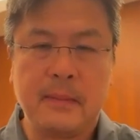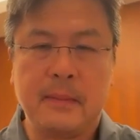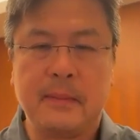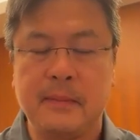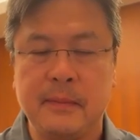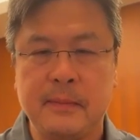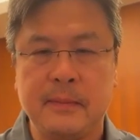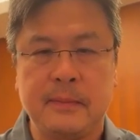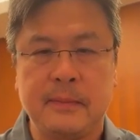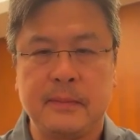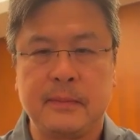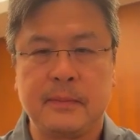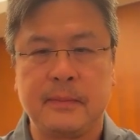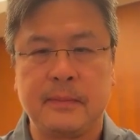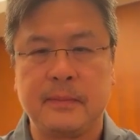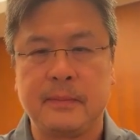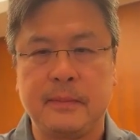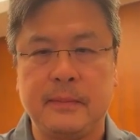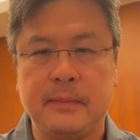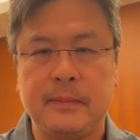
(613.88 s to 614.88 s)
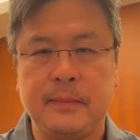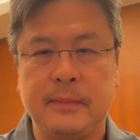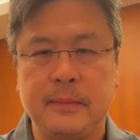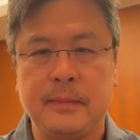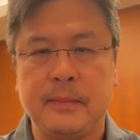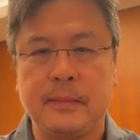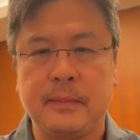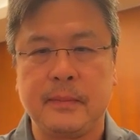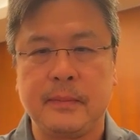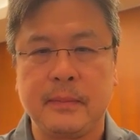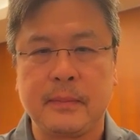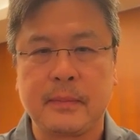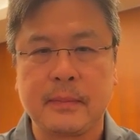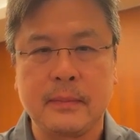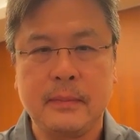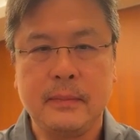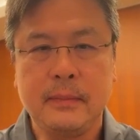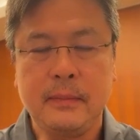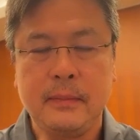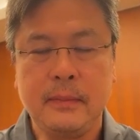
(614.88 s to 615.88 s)

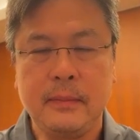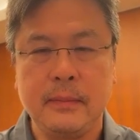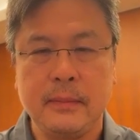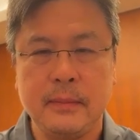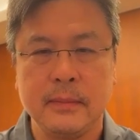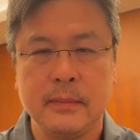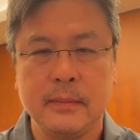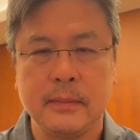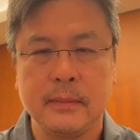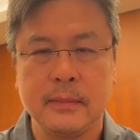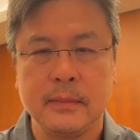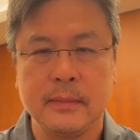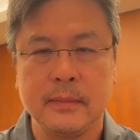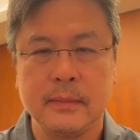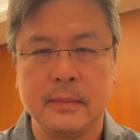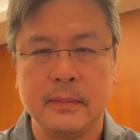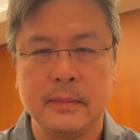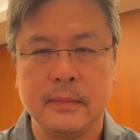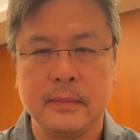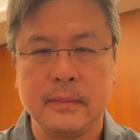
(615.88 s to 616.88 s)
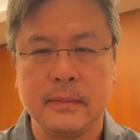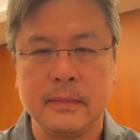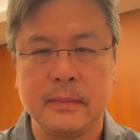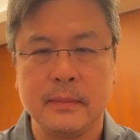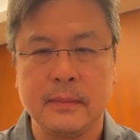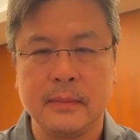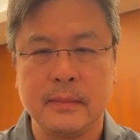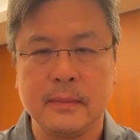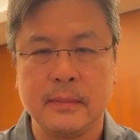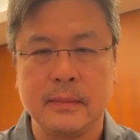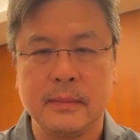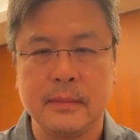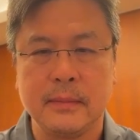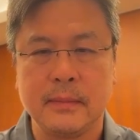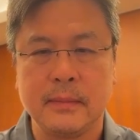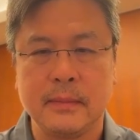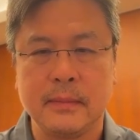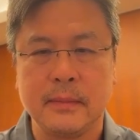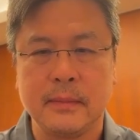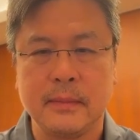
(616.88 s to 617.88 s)

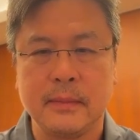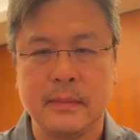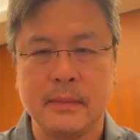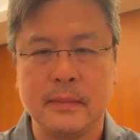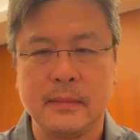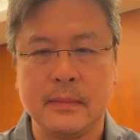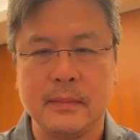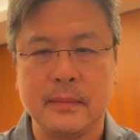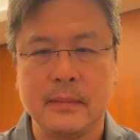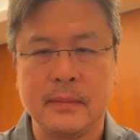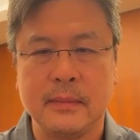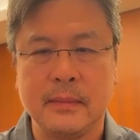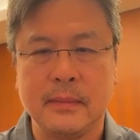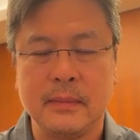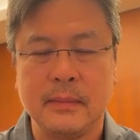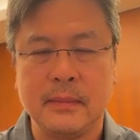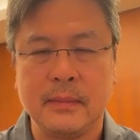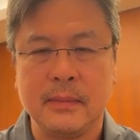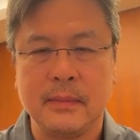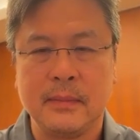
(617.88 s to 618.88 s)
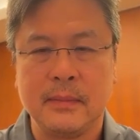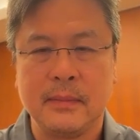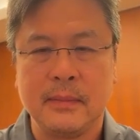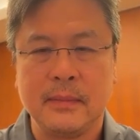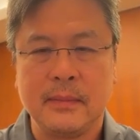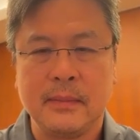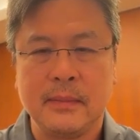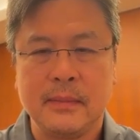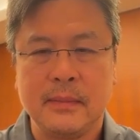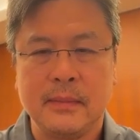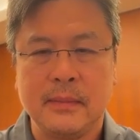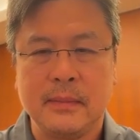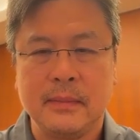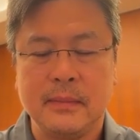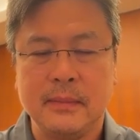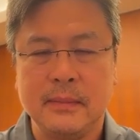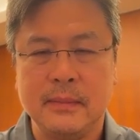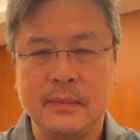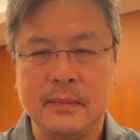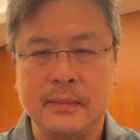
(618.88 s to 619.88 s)

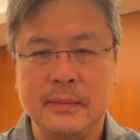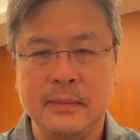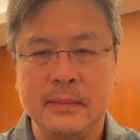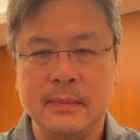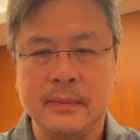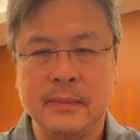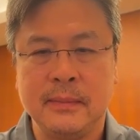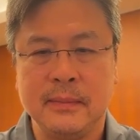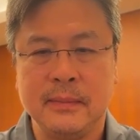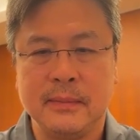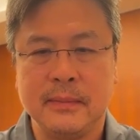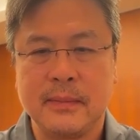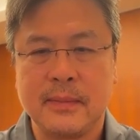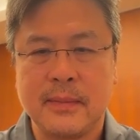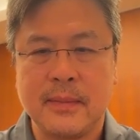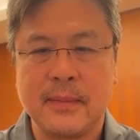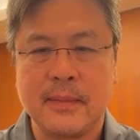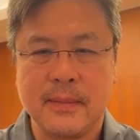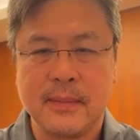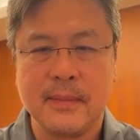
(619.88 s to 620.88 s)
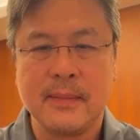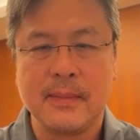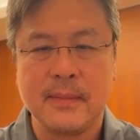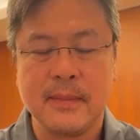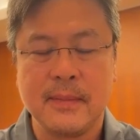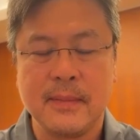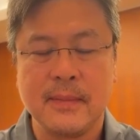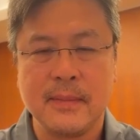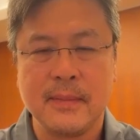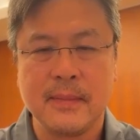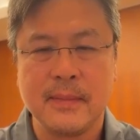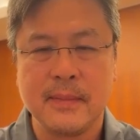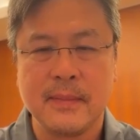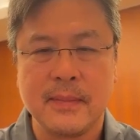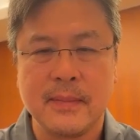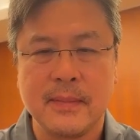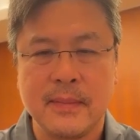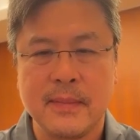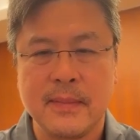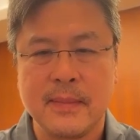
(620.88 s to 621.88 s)
The person shown says nothing.